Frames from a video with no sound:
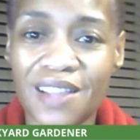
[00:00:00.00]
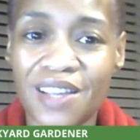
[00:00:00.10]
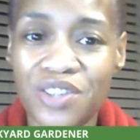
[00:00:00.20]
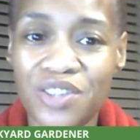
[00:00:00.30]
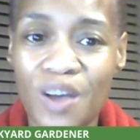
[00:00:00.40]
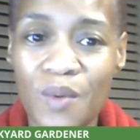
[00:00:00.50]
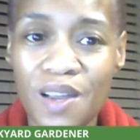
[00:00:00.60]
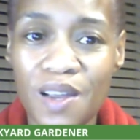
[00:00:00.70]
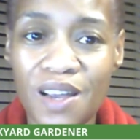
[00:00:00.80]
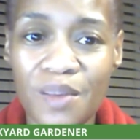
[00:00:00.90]
that y'all want to
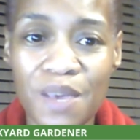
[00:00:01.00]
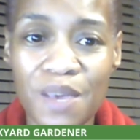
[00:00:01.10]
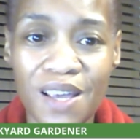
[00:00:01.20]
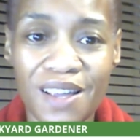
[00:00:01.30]
hear me.